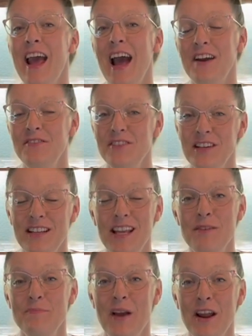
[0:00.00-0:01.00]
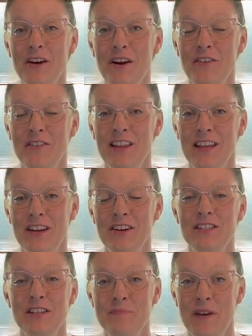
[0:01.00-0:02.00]
After I get better over the
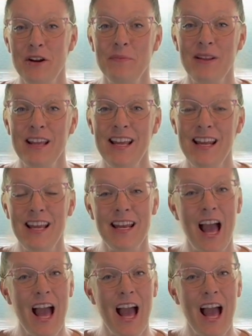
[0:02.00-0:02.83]
years and better planning,